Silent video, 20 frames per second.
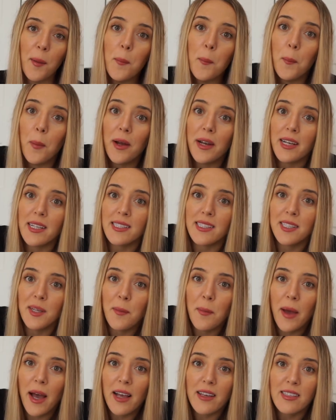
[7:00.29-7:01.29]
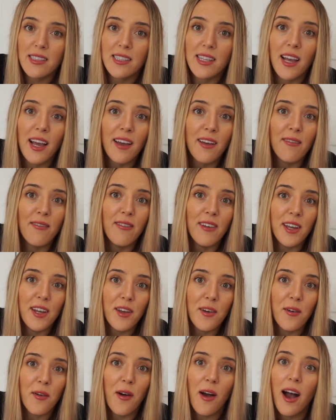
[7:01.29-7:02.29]
But it's the best
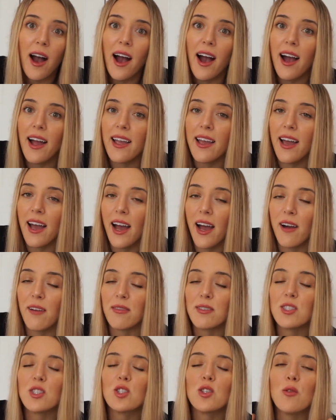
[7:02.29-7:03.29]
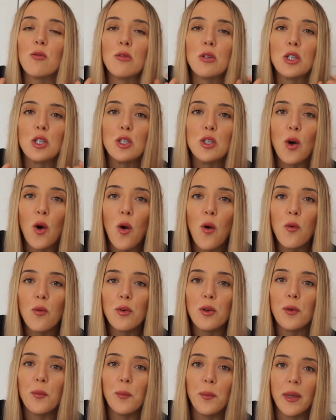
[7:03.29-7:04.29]
video I have, so
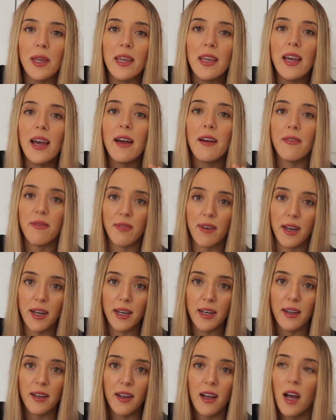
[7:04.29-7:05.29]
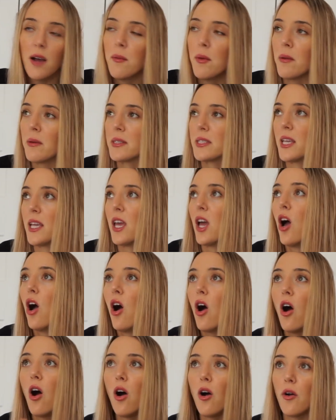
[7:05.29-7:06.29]
don't be afraid. People say,
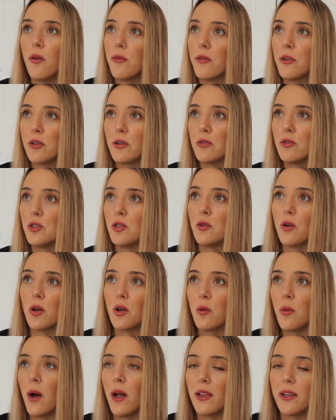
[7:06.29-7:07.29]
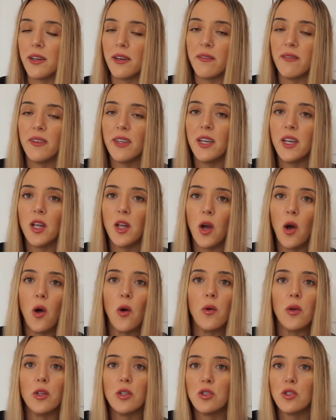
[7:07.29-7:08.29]
oh, if you don't do a quality
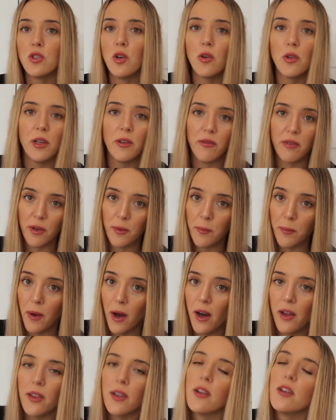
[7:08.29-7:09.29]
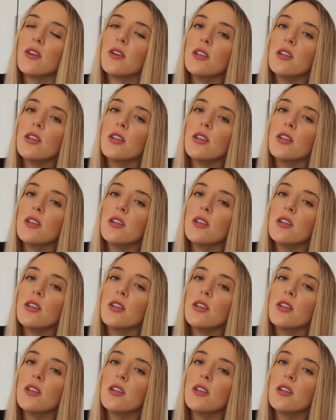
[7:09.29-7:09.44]
video, don't even bother.